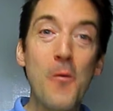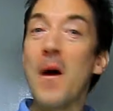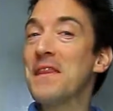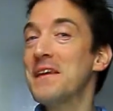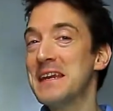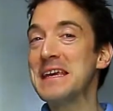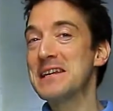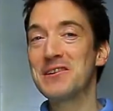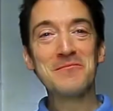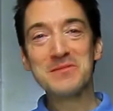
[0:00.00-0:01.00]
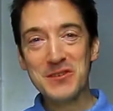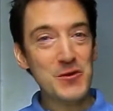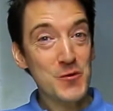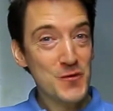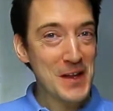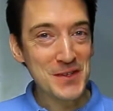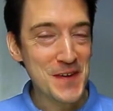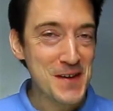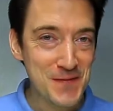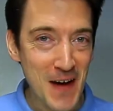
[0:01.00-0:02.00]
When the need comes to
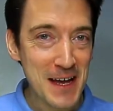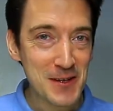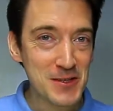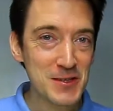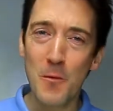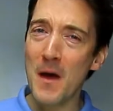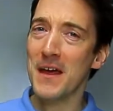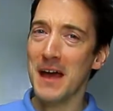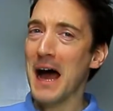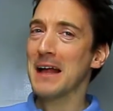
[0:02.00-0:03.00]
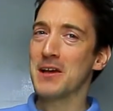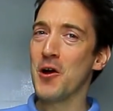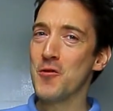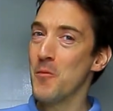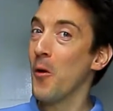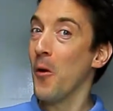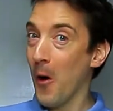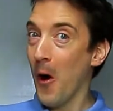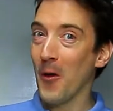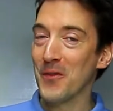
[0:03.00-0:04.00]
transfer files, whether at home
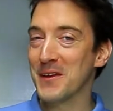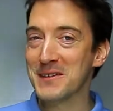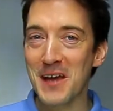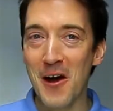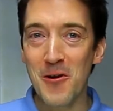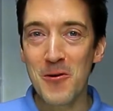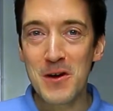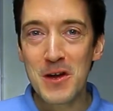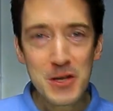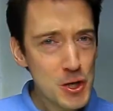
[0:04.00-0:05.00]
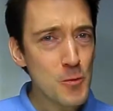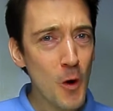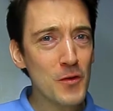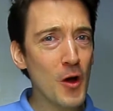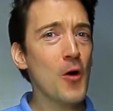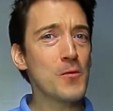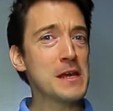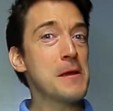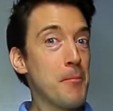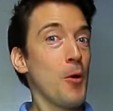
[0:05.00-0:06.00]
or on the go, you want not
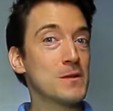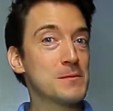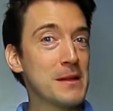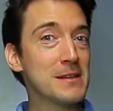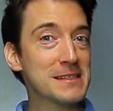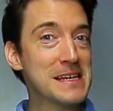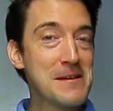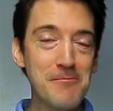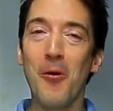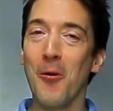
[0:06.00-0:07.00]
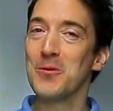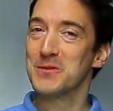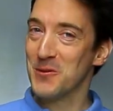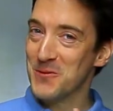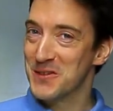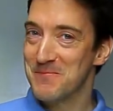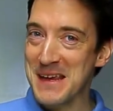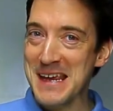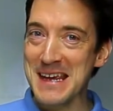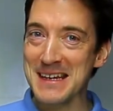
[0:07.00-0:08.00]
only portability, but also
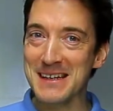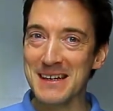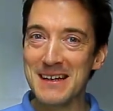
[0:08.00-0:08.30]
speed.